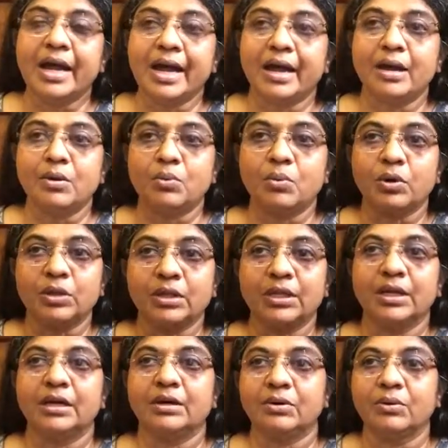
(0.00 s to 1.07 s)
and what
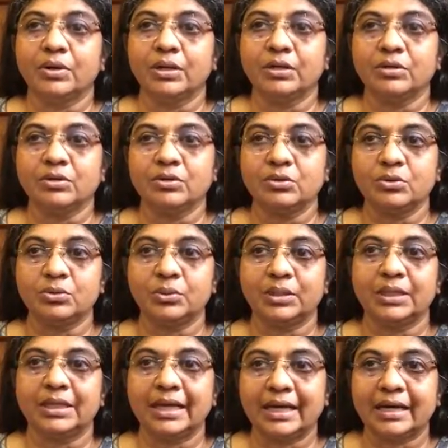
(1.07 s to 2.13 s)
they are going to do
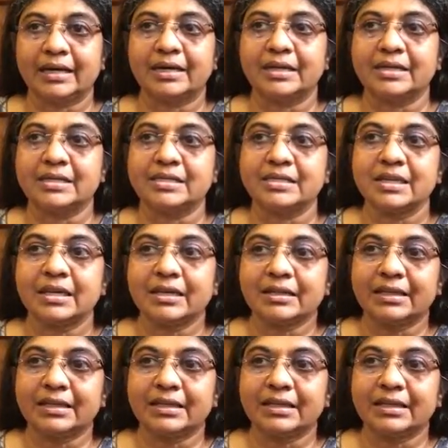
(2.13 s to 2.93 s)
with that is